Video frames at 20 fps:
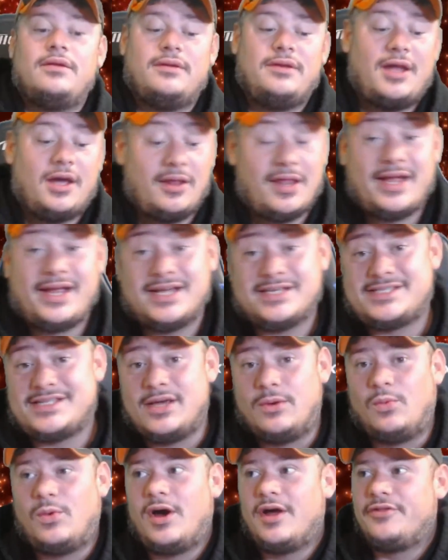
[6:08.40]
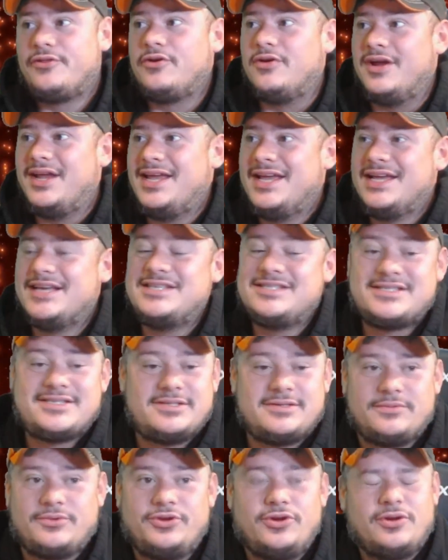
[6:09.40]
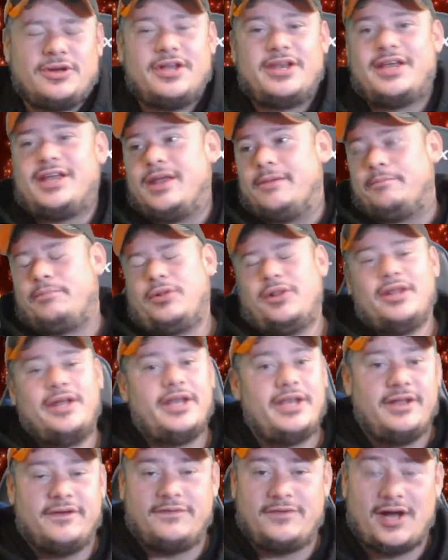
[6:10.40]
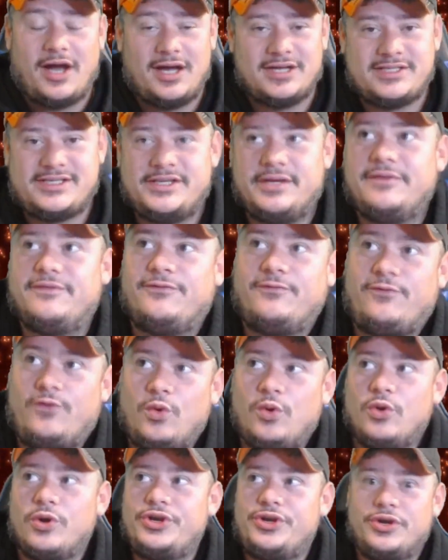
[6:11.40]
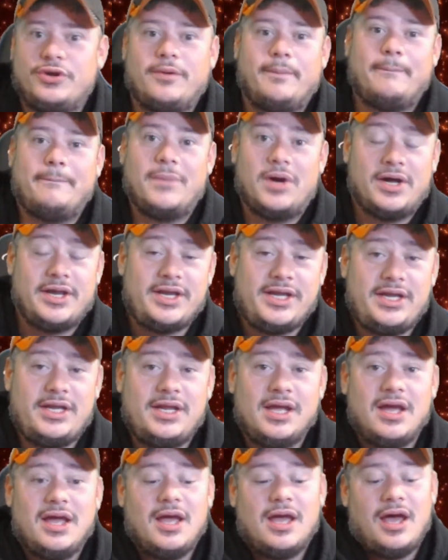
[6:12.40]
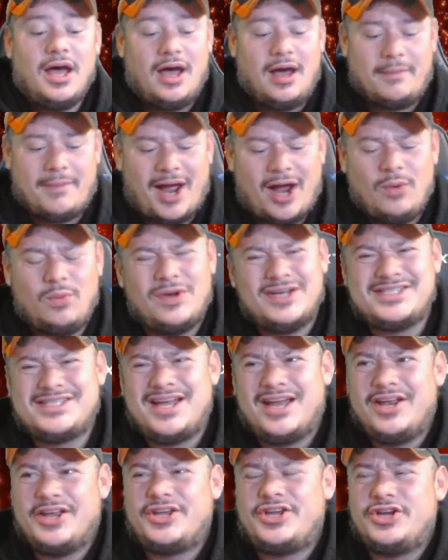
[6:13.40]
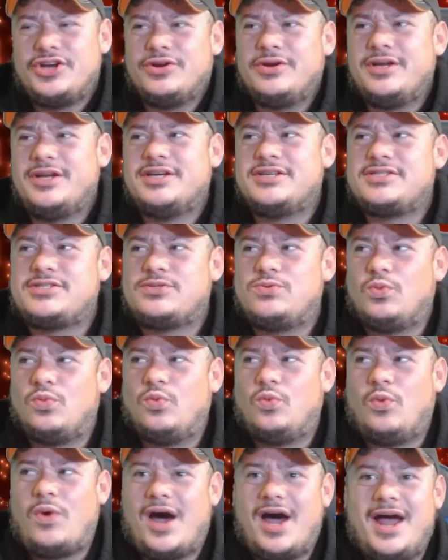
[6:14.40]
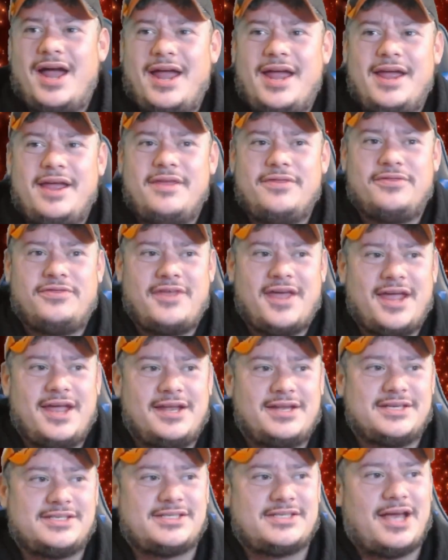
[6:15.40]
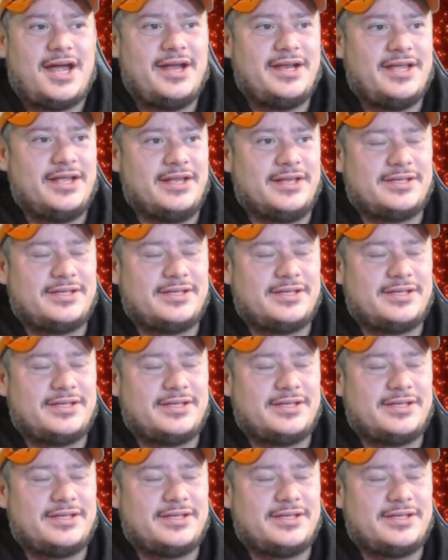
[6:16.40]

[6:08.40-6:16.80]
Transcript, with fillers: Now, like I said, while there is, you're going to get plenty of content for your money. Um, I was kind of curious why they decided